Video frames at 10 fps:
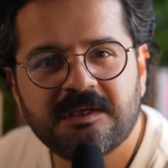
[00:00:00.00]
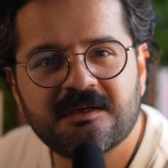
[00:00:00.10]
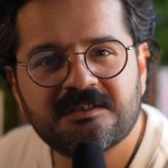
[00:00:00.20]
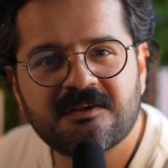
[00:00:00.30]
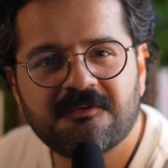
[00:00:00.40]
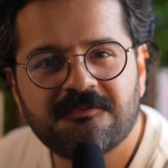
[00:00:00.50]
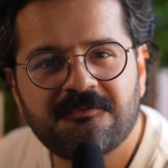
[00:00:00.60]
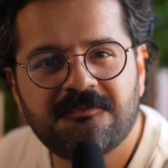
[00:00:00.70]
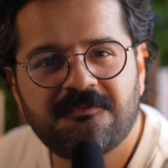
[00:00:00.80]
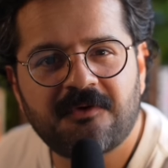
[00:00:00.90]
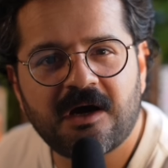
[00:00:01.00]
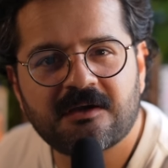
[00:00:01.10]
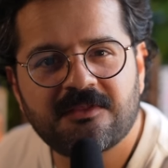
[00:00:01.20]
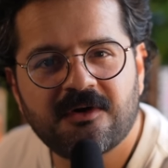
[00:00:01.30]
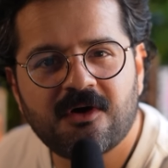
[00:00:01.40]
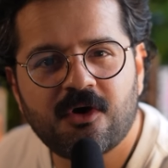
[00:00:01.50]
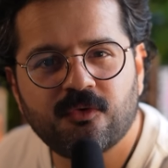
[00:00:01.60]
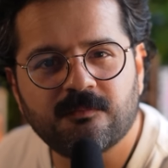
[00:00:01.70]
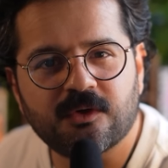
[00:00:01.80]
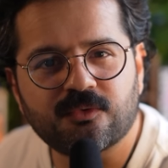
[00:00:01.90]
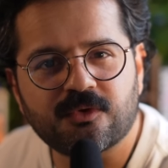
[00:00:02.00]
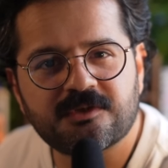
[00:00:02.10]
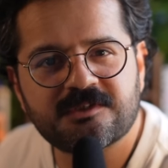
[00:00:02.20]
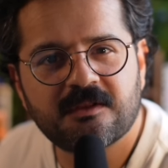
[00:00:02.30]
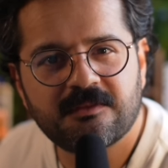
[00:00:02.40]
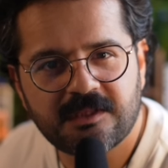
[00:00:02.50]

Because f*** the homeowners.